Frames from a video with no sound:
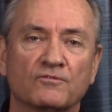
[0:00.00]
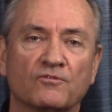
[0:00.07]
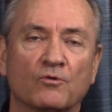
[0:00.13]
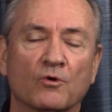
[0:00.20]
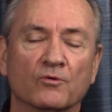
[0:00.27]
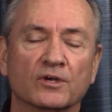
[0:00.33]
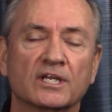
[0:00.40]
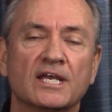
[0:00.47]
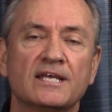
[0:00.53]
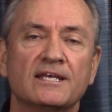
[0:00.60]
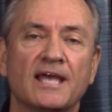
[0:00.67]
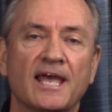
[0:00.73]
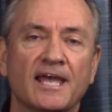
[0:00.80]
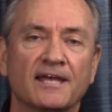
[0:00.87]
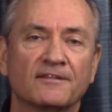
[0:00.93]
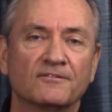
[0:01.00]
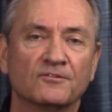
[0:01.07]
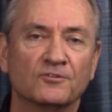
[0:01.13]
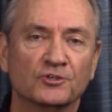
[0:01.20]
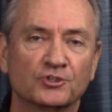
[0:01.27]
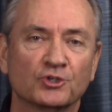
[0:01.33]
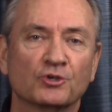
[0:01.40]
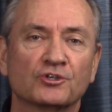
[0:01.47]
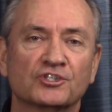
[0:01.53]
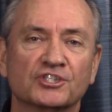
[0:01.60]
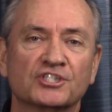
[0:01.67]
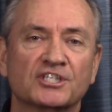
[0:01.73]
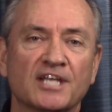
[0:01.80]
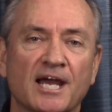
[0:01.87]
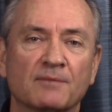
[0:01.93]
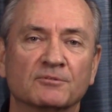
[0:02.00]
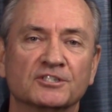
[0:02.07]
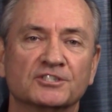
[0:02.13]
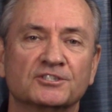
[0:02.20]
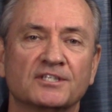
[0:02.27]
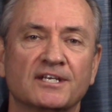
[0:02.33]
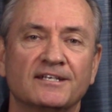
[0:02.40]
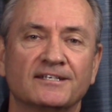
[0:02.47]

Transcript: forward, and the church established